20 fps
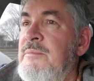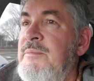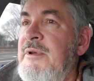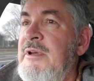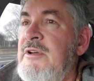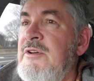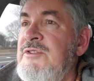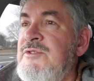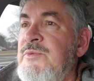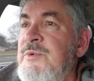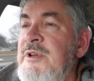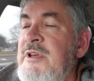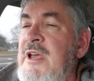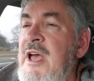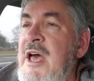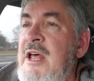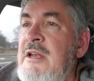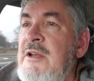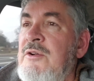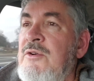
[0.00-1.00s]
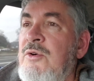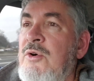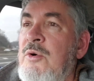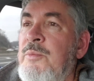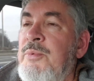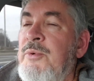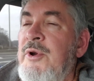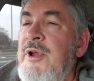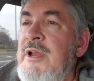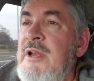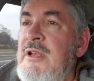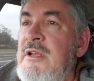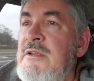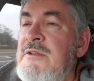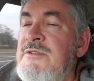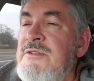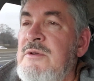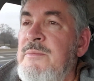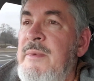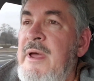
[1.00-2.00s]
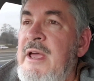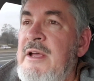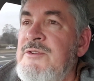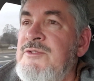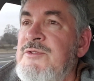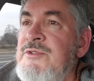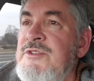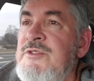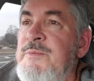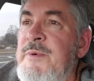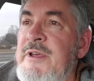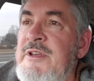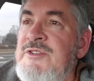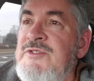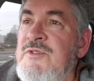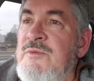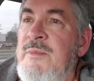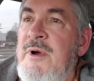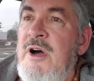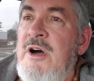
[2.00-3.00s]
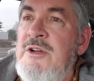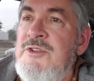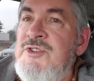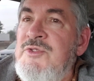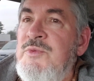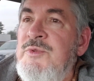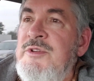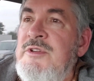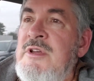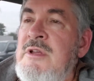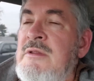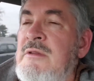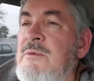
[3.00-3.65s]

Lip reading: because we had incorporated some extra space from a hutch we